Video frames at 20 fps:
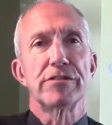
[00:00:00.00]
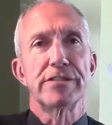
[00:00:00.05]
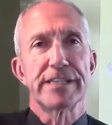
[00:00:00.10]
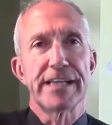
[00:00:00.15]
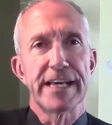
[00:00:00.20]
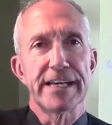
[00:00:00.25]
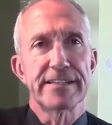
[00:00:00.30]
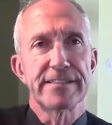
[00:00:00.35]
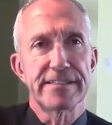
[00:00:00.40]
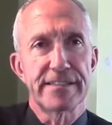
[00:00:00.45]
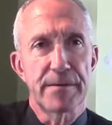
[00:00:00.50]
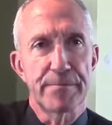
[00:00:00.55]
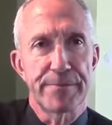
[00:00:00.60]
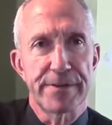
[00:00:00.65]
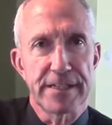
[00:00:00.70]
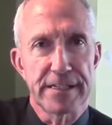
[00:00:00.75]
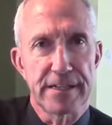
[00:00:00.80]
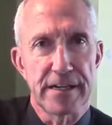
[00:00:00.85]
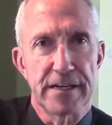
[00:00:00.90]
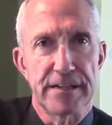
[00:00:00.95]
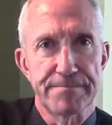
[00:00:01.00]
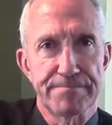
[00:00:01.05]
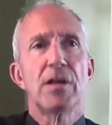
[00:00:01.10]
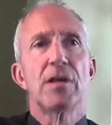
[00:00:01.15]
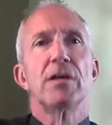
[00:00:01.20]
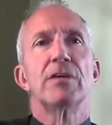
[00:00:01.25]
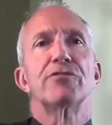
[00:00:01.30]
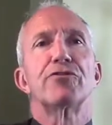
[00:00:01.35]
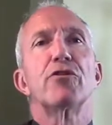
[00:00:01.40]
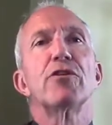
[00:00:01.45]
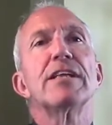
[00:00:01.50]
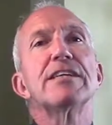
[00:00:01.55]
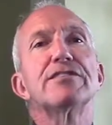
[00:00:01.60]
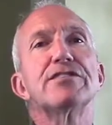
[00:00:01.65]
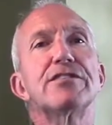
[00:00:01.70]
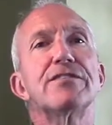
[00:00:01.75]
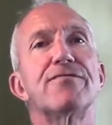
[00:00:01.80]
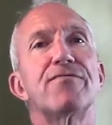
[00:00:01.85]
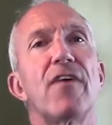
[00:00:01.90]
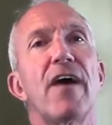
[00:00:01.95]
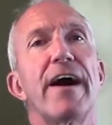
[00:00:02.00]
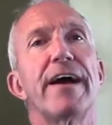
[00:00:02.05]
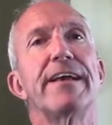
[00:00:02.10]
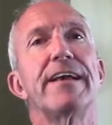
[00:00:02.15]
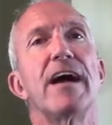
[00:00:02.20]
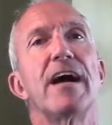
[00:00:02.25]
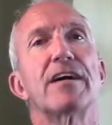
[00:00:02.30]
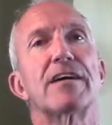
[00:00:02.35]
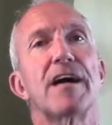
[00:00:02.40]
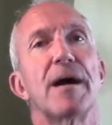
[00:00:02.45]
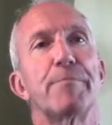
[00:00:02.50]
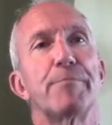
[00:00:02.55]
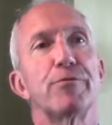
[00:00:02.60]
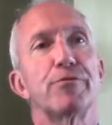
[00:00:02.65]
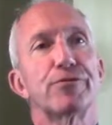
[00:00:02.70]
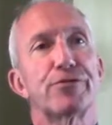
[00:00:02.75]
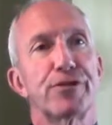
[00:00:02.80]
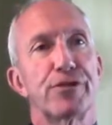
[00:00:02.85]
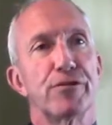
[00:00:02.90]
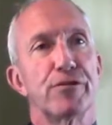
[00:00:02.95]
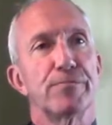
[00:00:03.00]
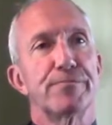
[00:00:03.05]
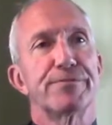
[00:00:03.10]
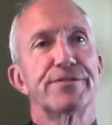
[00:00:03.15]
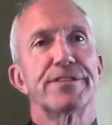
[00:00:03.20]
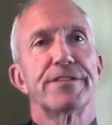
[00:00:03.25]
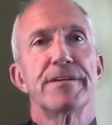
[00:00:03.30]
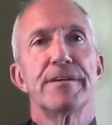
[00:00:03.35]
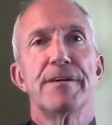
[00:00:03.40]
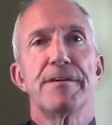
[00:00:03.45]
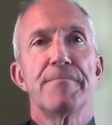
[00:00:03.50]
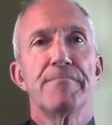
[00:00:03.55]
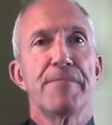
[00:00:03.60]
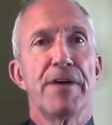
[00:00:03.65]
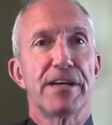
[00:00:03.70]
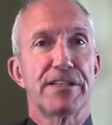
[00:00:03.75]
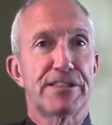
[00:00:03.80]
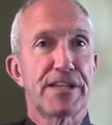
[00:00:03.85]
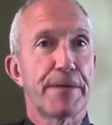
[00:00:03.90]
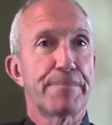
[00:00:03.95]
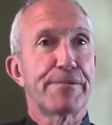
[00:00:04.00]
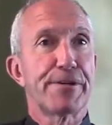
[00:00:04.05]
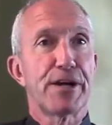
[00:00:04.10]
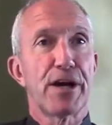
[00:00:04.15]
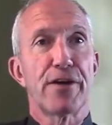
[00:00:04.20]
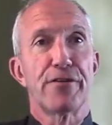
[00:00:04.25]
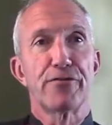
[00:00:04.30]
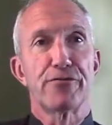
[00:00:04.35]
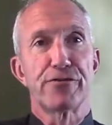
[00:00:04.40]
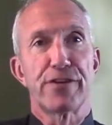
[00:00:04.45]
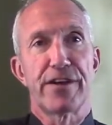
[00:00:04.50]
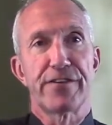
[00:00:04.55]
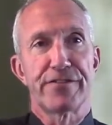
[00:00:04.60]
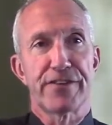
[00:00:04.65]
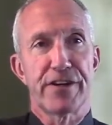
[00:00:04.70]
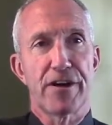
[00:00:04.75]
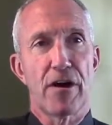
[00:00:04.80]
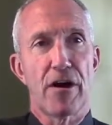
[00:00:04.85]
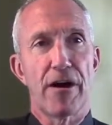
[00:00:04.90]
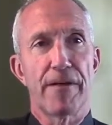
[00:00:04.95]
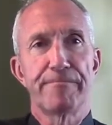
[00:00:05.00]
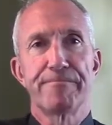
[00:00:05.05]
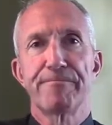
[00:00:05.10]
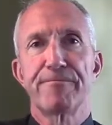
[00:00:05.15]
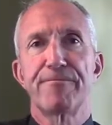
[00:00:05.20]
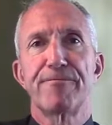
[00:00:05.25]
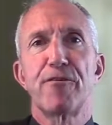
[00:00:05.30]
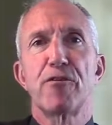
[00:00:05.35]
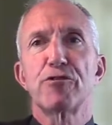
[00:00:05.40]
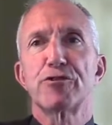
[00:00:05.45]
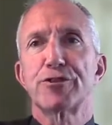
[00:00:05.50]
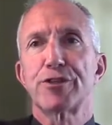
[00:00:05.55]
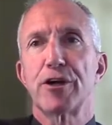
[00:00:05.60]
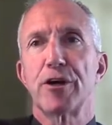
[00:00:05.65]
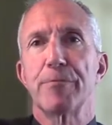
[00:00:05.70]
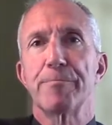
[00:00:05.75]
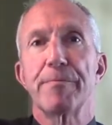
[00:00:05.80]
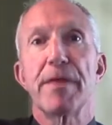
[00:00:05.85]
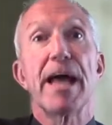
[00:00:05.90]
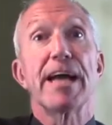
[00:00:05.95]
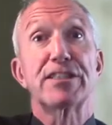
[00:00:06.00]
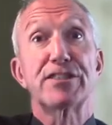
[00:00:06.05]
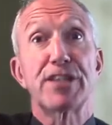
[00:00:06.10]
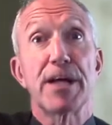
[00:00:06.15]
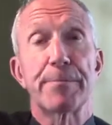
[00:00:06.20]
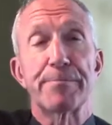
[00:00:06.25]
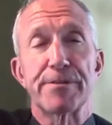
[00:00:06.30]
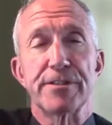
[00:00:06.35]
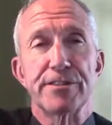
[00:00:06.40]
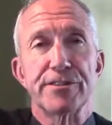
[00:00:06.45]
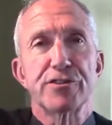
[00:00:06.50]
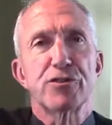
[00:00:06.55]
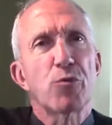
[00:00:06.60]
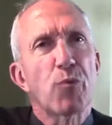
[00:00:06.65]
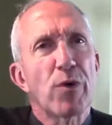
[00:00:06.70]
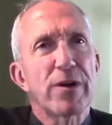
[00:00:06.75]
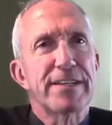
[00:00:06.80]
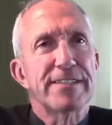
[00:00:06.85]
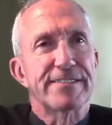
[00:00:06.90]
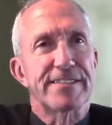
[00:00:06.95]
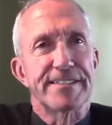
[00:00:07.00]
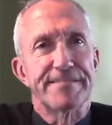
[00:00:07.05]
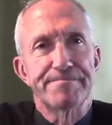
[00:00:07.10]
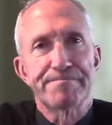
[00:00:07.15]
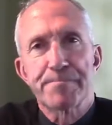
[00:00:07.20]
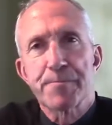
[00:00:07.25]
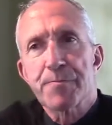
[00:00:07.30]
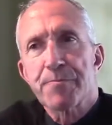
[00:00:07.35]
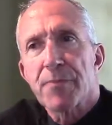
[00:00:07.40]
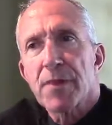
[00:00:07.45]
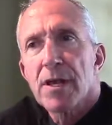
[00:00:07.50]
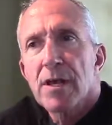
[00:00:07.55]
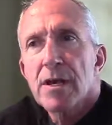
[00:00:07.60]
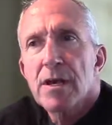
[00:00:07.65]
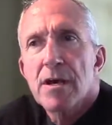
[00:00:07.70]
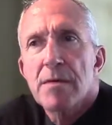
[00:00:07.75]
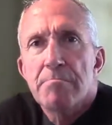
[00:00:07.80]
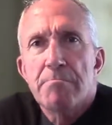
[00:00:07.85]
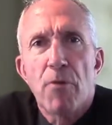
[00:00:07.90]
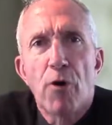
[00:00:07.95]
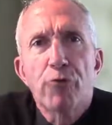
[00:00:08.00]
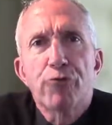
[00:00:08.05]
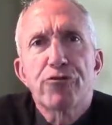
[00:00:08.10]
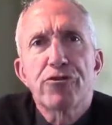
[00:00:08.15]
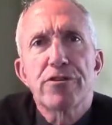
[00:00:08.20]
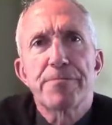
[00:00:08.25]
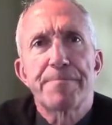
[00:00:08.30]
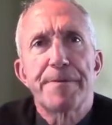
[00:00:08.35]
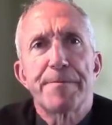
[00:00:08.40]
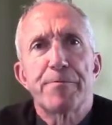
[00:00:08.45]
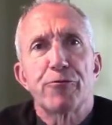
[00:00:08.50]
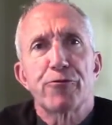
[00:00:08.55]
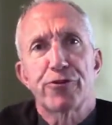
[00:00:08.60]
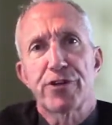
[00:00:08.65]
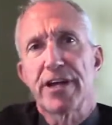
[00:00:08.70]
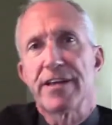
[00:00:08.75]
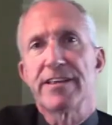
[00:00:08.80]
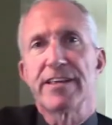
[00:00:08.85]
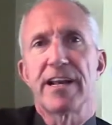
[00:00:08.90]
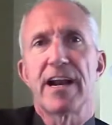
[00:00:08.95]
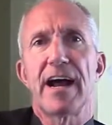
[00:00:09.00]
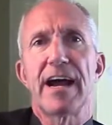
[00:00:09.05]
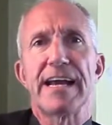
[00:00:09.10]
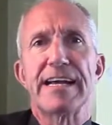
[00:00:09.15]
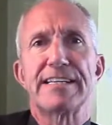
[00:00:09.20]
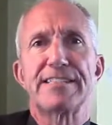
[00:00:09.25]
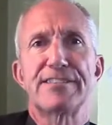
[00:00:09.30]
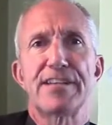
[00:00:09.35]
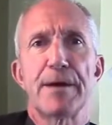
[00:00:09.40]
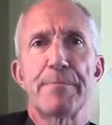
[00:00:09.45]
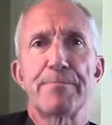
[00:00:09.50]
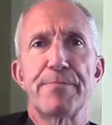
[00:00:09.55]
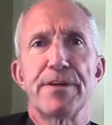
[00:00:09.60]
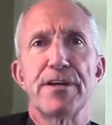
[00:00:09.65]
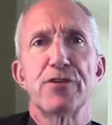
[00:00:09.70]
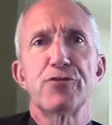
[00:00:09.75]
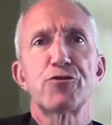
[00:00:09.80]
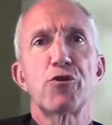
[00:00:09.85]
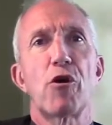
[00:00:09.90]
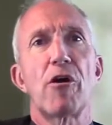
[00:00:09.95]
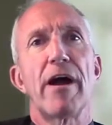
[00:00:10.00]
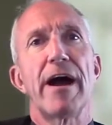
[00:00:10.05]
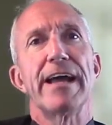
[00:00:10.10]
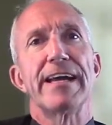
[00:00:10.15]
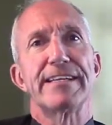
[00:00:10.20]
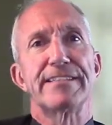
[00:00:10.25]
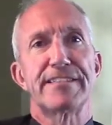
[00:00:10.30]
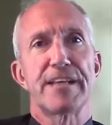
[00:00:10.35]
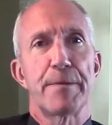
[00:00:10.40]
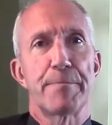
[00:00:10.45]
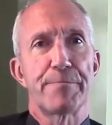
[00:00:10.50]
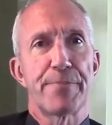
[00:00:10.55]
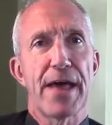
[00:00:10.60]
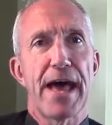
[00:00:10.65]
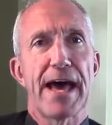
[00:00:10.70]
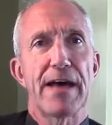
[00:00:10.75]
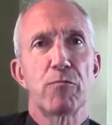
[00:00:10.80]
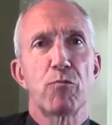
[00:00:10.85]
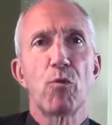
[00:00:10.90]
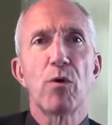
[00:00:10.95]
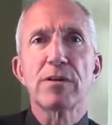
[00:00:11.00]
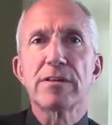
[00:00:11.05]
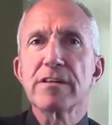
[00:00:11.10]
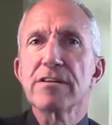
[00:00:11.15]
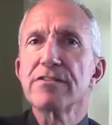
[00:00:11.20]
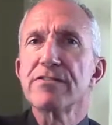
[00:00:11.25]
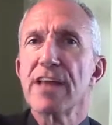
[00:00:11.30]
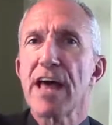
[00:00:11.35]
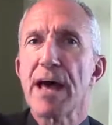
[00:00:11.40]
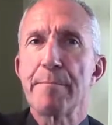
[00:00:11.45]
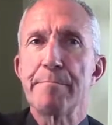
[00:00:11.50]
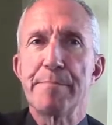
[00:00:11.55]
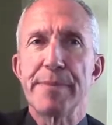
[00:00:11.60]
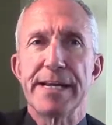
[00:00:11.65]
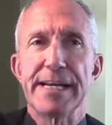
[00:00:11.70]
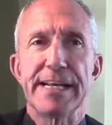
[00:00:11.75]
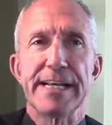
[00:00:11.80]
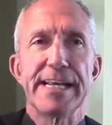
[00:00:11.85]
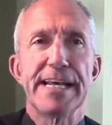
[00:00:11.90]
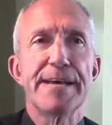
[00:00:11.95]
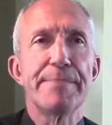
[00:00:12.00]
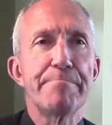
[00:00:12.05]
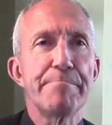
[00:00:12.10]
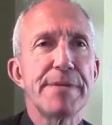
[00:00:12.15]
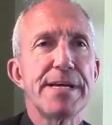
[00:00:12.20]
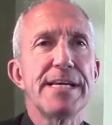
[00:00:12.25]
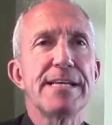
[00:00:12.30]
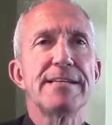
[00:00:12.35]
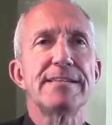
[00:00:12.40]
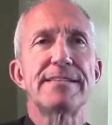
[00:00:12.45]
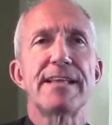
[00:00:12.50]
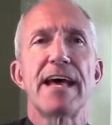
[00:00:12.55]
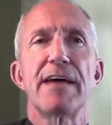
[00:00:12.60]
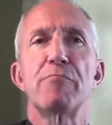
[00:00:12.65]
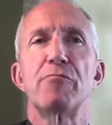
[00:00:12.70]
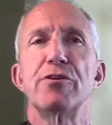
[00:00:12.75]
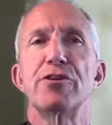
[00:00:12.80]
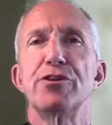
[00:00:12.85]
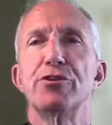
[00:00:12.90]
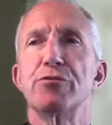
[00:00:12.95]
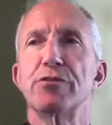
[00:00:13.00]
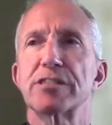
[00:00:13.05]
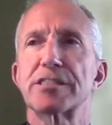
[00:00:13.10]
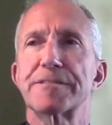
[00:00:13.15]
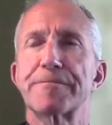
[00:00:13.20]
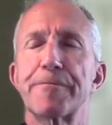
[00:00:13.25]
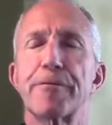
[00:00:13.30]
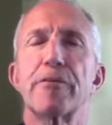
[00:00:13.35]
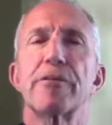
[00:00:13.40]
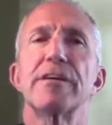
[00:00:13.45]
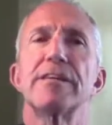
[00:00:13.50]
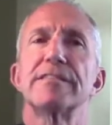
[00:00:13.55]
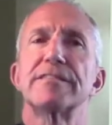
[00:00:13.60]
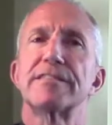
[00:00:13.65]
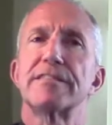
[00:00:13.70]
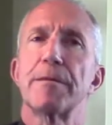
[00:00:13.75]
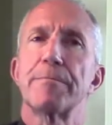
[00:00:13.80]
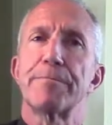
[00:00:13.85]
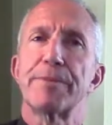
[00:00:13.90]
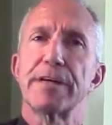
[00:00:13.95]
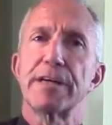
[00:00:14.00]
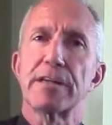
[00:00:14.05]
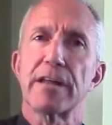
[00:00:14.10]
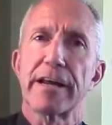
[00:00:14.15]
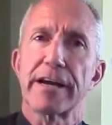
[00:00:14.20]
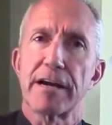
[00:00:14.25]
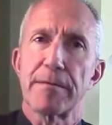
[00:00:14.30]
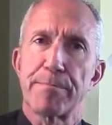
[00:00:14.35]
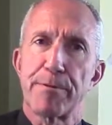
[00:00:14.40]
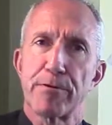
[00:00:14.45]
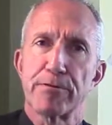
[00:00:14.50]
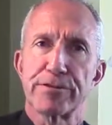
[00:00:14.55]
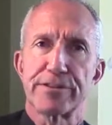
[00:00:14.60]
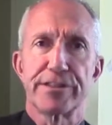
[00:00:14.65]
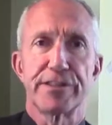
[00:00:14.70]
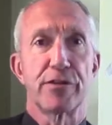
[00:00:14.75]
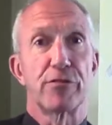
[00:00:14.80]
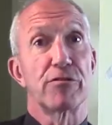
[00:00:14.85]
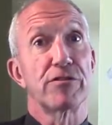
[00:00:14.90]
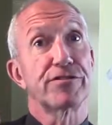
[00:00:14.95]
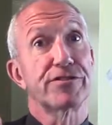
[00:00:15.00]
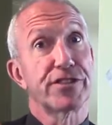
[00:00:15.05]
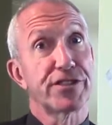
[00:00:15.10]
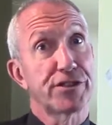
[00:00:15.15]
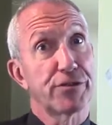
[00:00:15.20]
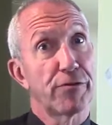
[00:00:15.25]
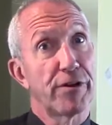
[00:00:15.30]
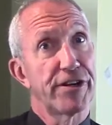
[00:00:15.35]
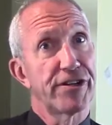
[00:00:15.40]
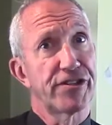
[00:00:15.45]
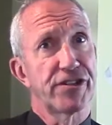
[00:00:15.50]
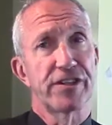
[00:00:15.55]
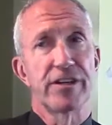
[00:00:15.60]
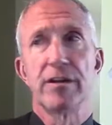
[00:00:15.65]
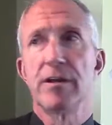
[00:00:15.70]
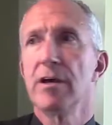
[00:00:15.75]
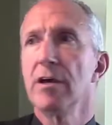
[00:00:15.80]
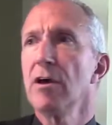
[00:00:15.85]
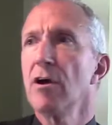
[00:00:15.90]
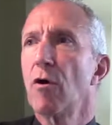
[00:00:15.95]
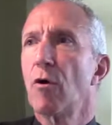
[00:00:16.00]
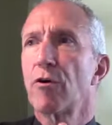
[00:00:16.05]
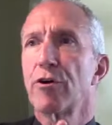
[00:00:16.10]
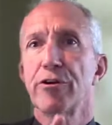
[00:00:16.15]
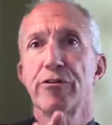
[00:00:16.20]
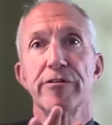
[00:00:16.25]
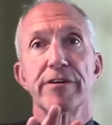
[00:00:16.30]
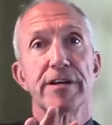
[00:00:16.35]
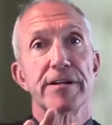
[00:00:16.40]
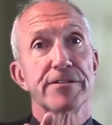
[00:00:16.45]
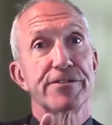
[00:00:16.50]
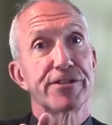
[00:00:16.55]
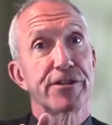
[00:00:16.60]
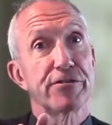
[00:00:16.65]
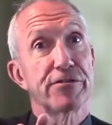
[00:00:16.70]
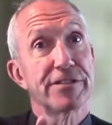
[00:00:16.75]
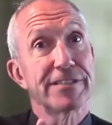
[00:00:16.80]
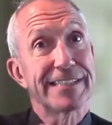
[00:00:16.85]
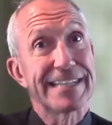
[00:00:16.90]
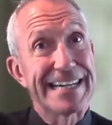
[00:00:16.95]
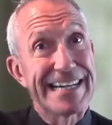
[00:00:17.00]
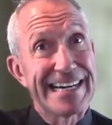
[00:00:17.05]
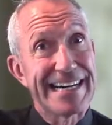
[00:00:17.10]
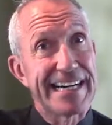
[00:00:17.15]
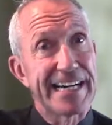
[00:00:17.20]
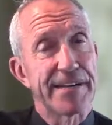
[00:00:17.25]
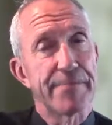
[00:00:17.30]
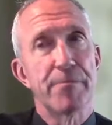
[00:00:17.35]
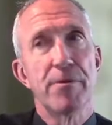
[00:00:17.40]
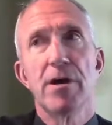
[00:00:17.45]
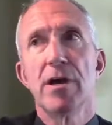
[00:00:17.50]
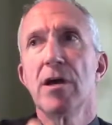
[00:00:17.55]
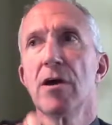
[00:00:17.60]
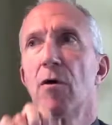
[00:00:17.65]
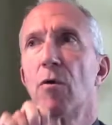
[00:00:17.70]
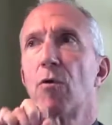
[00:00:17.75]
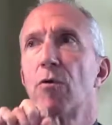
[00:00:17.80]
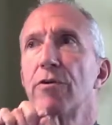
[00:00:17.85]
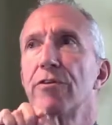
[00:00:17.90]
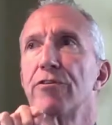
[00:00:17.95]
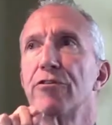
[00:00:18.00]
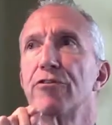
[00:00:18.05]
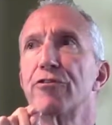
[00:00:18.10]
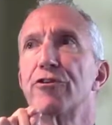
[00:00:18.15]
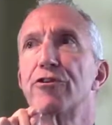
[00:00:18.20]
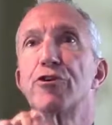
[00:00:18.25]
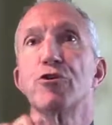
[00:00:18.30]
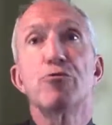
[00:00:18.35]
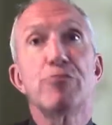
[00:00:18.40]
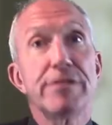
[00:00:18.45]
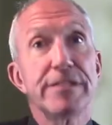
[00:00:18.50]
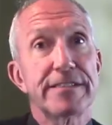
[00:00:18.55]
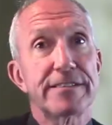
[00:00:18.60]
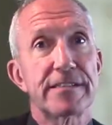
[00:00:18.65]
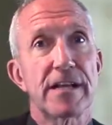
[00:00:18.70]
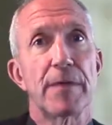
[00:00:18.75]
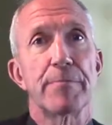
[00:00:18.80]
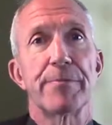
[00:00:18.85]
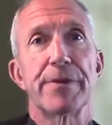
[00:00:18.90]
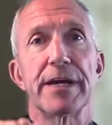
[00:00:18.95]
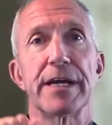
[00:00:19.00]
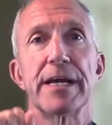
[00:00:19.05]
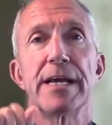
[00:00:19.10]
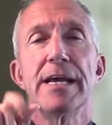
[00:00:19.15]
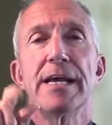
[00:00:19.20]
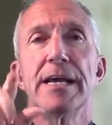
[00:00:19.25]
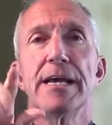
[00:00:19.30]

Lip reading: to get something done. So let's define a couple terms. Accepting others as they are. First term, acceptance. What is it? Most of the people say that I accept this or I accept that. What does that mean? It means that when you experience something like a person or a situation, or you're in a certain time, or you're doing something,